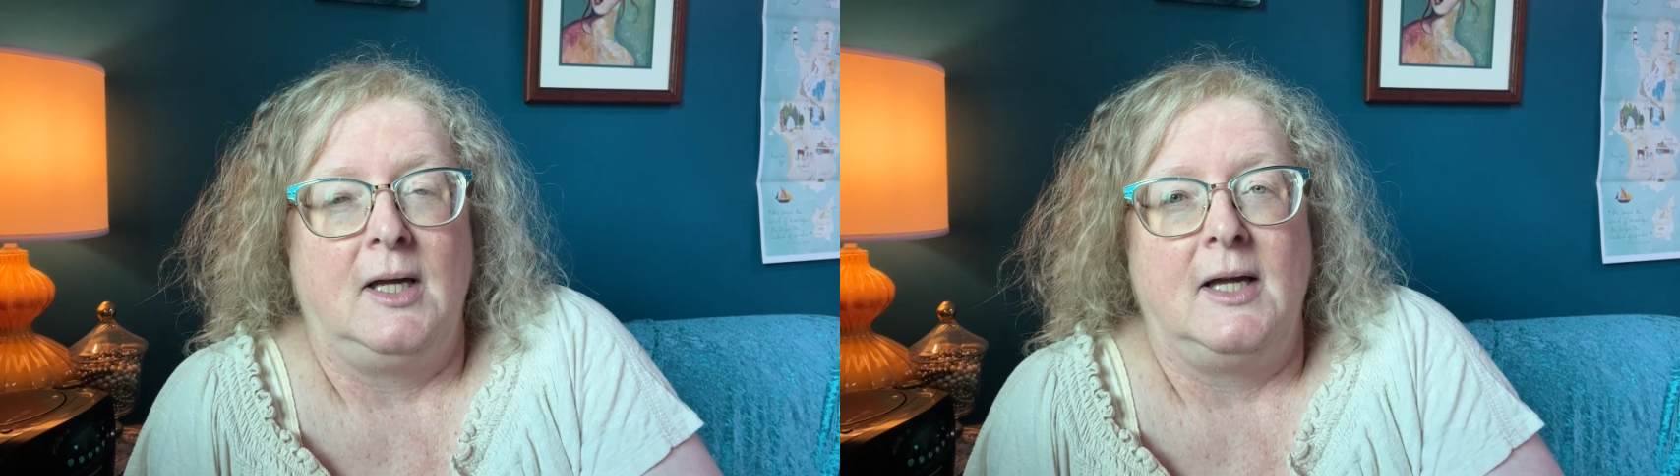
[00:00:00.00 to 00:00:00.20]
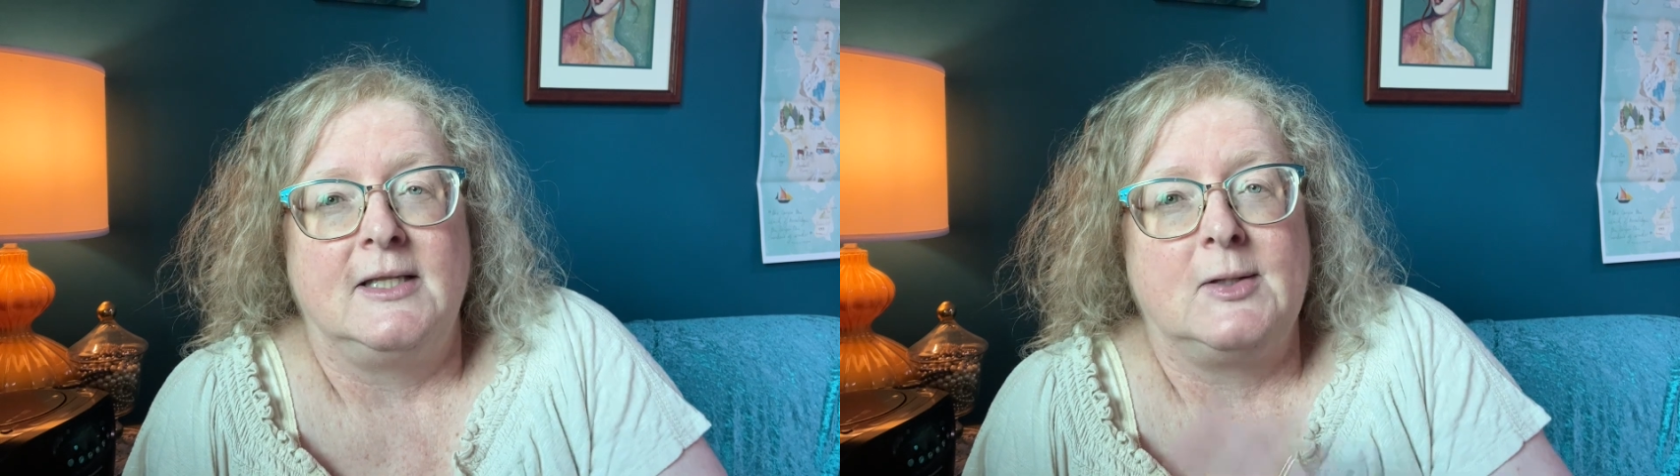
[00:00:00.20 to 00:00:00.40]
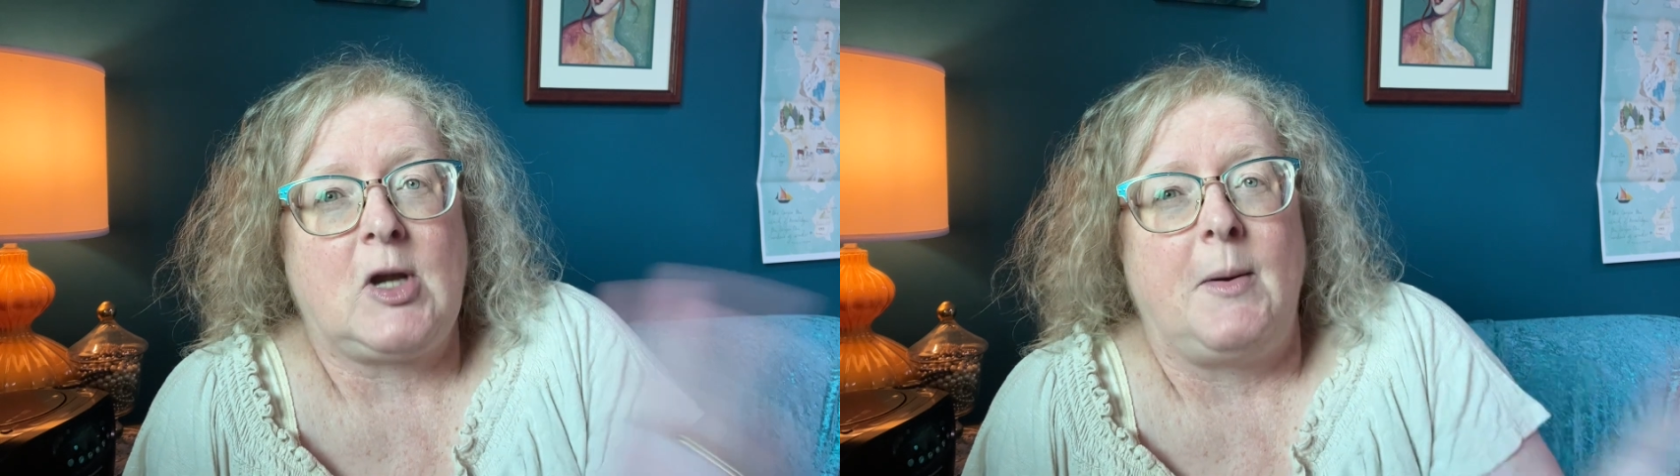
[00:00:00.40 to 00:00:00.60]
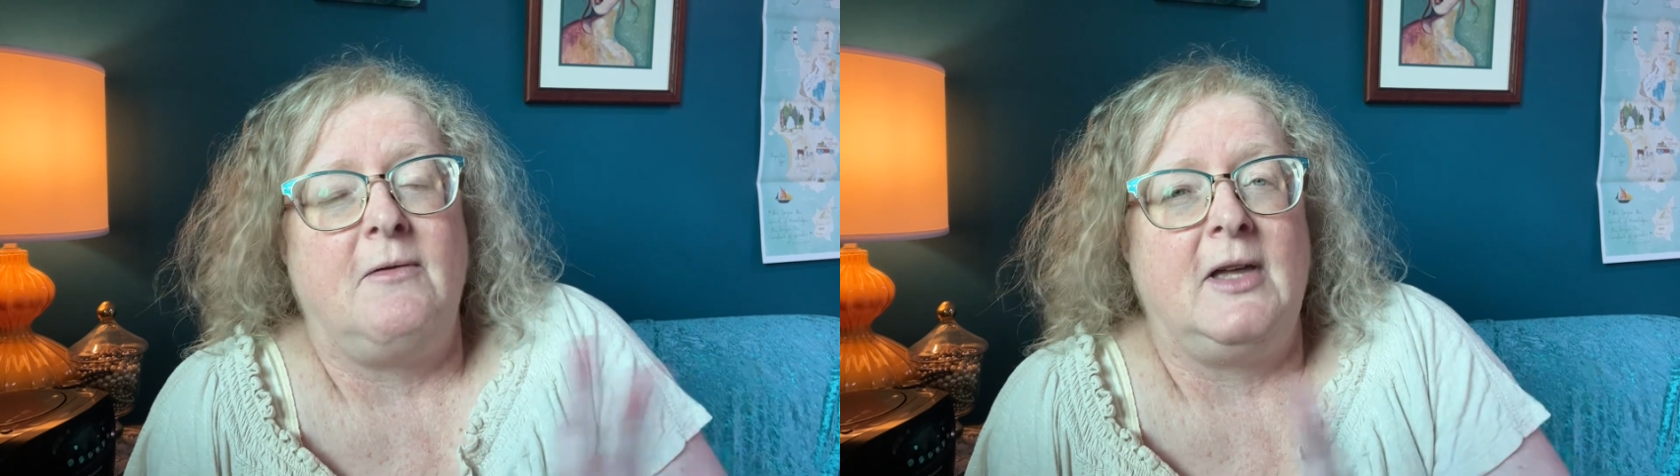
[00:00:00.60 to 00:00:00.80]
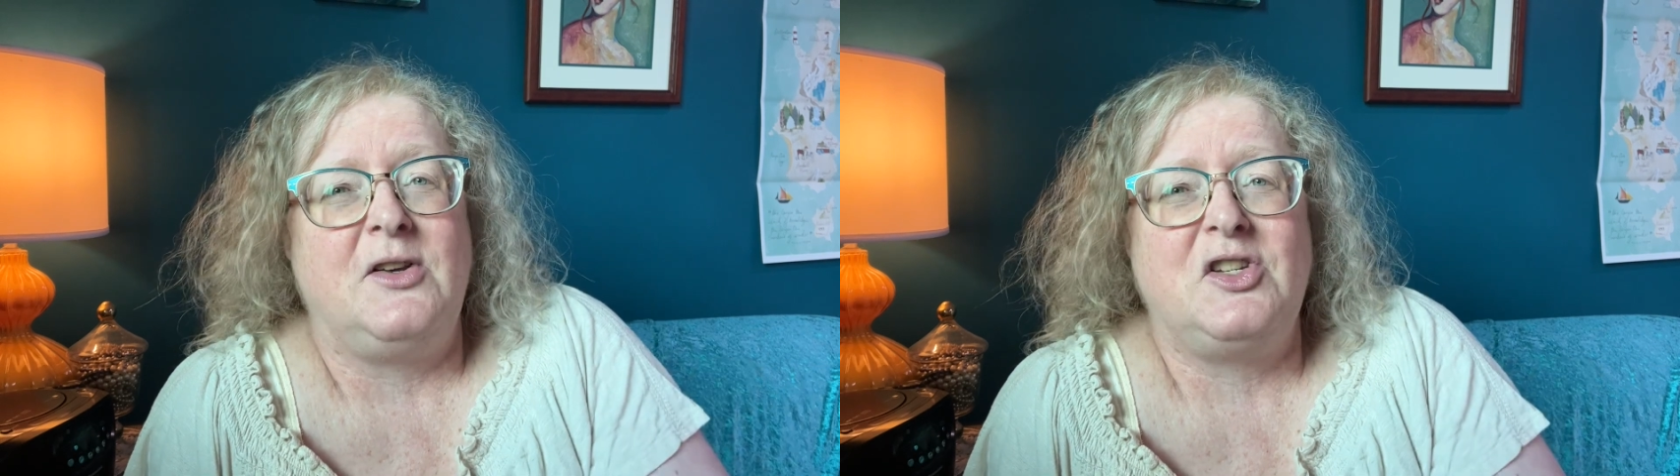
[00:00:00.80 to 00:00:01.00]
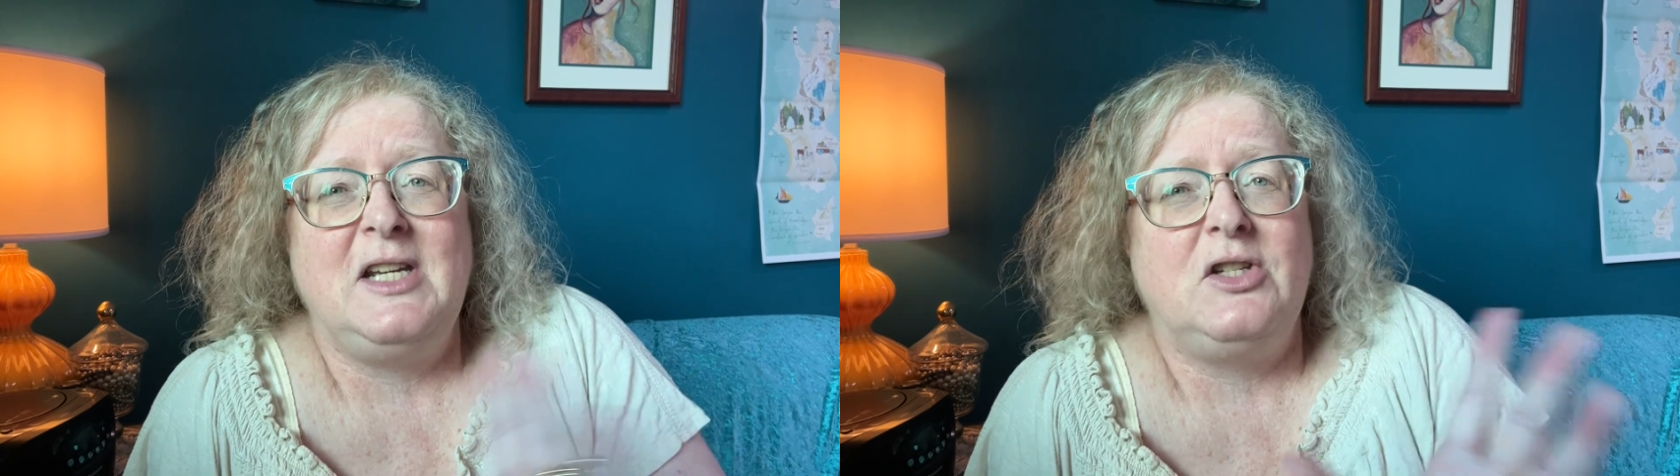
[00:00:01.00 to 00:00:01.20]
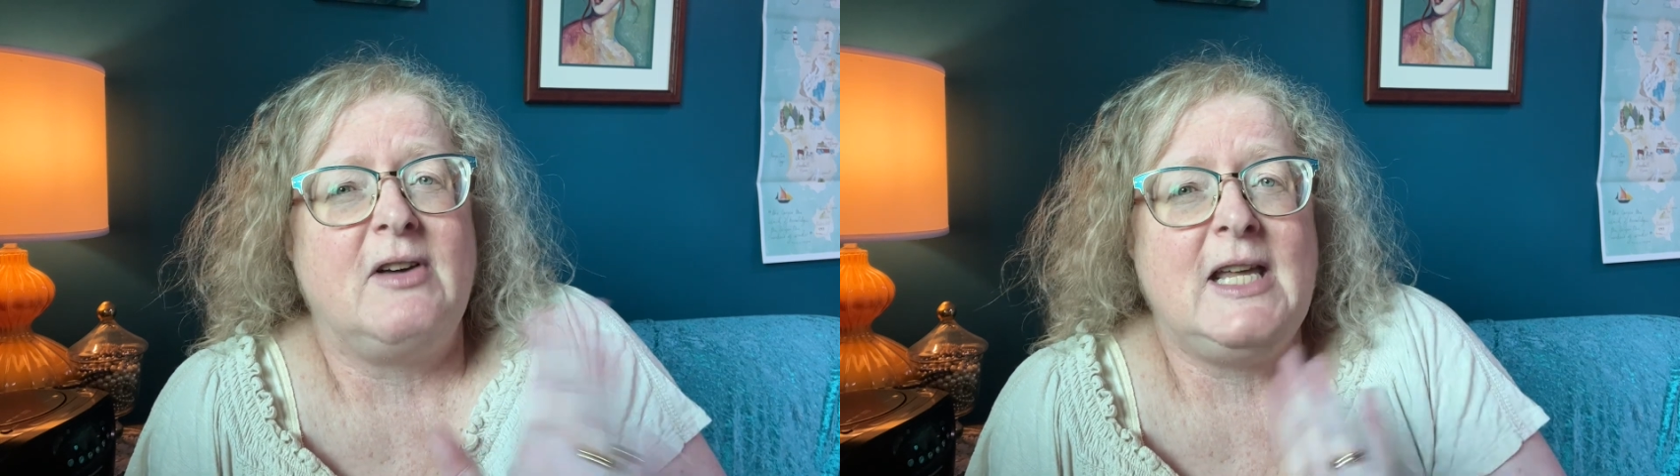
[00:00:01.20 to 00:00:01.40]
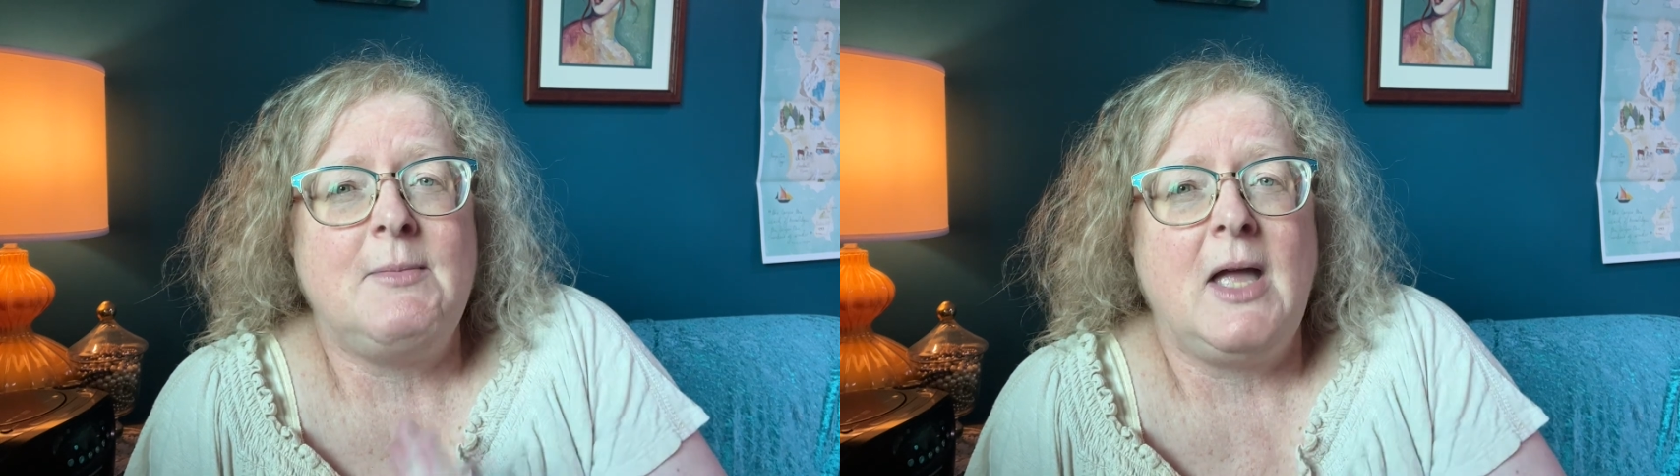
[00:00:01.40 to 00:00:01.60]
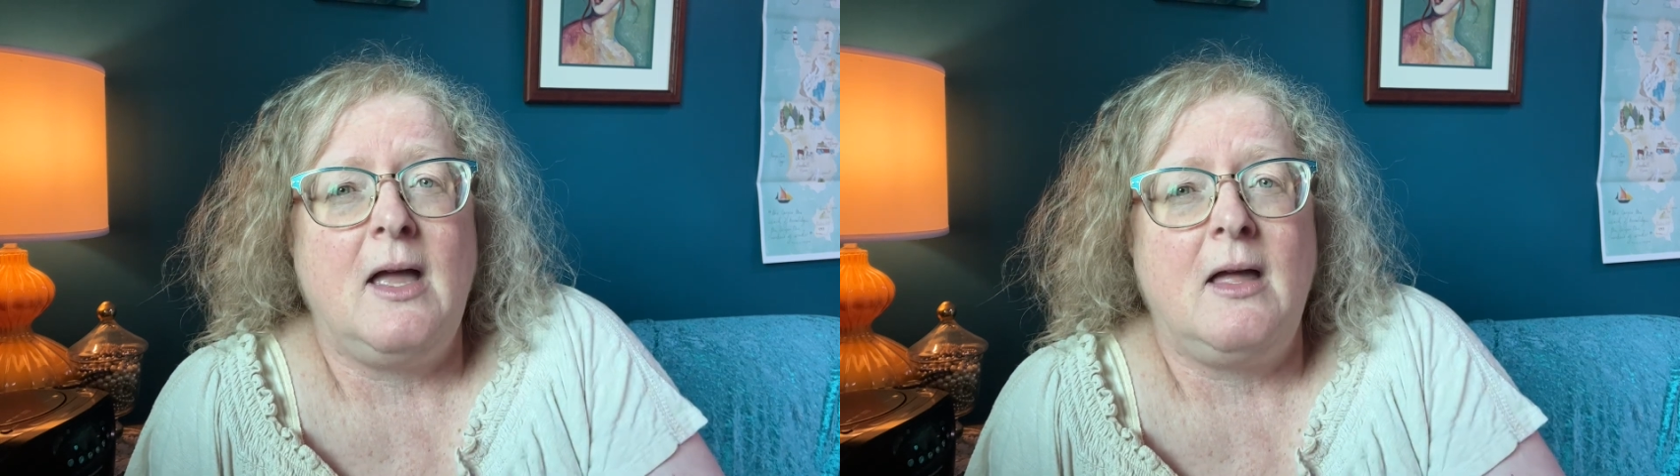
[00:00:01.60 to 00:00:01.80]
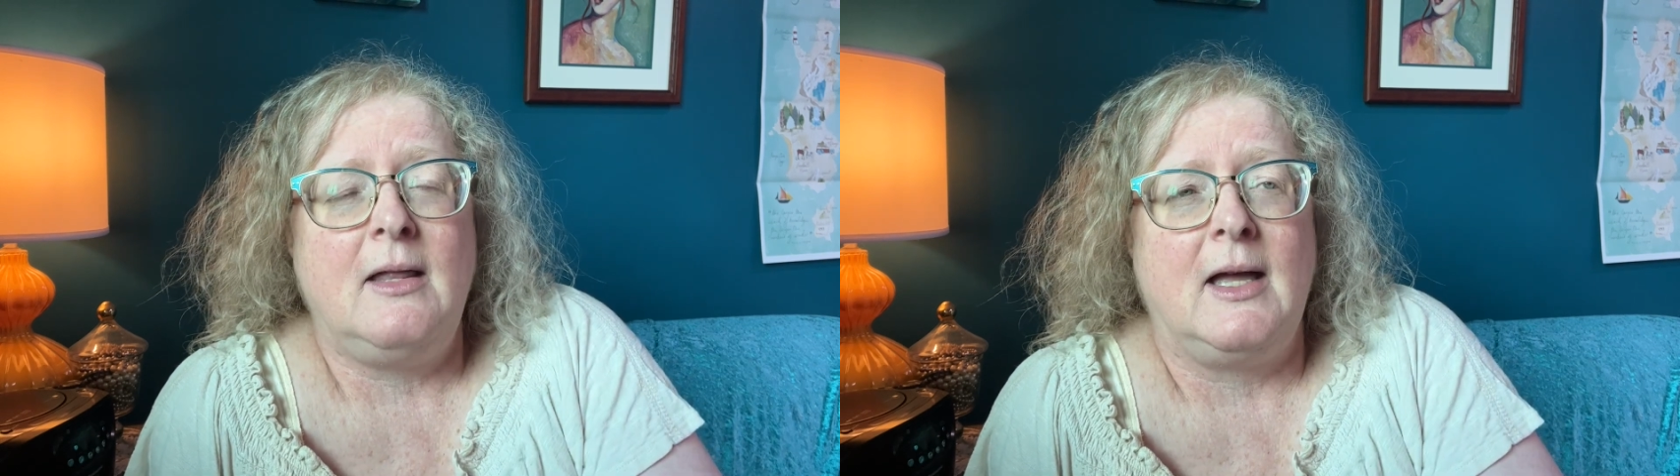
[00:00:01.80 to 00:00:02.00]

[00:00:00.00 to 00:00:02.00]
So go over there, you just need your email,